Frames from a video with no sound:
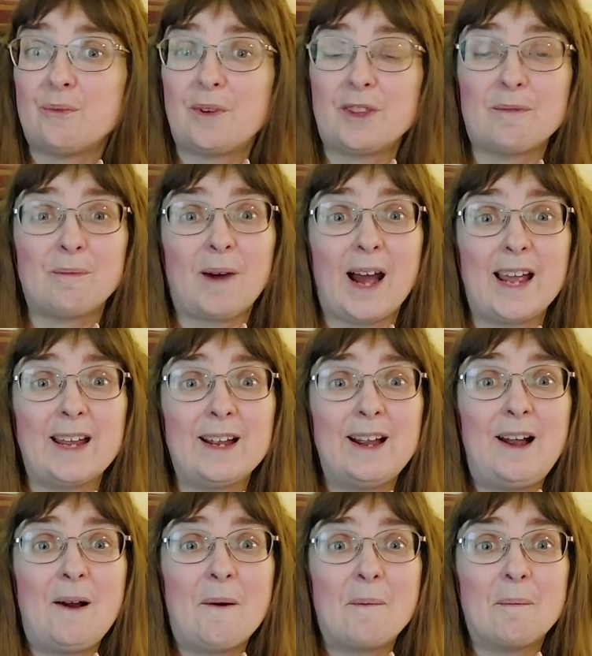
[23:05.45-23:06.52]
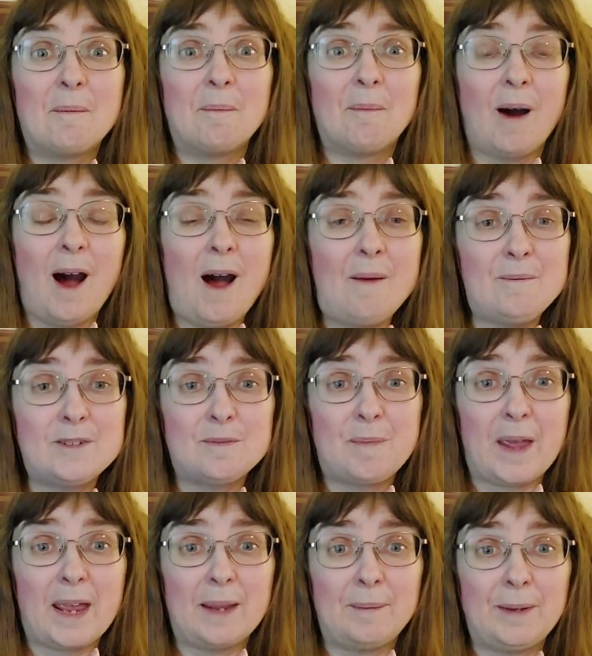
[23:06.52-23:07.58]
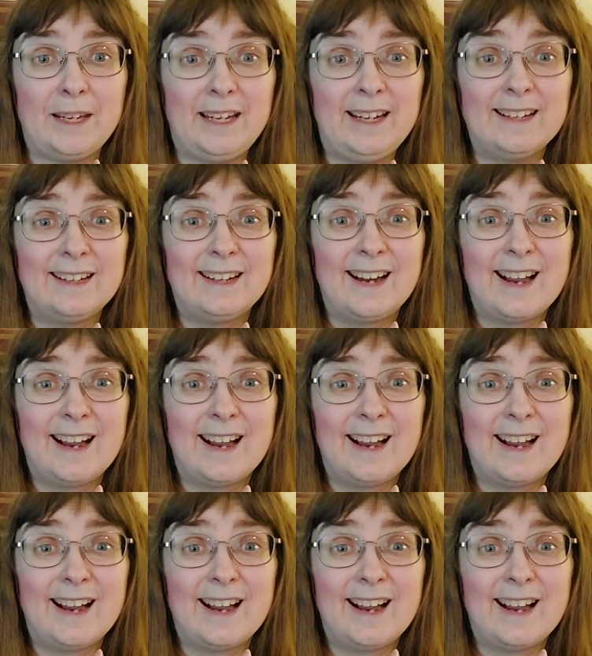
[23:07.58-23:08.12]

with my mom's baby.